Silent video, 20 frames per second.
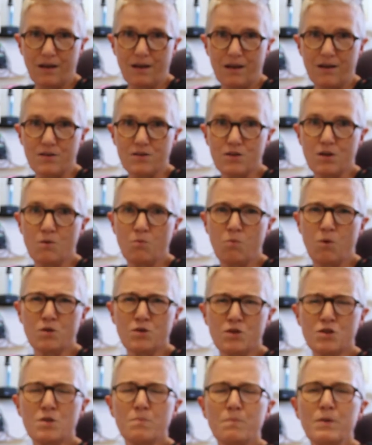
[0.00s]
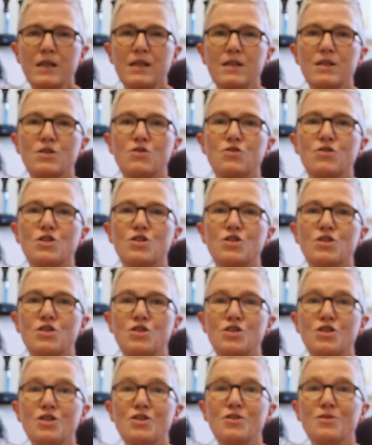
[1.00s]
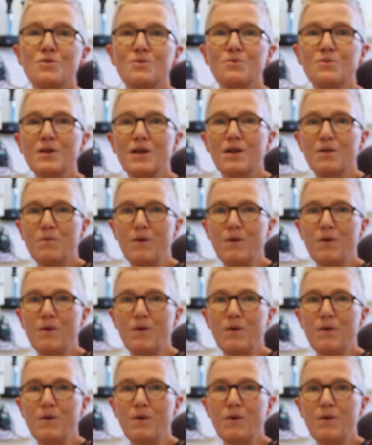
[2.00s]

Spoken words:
So what does a paediatrician do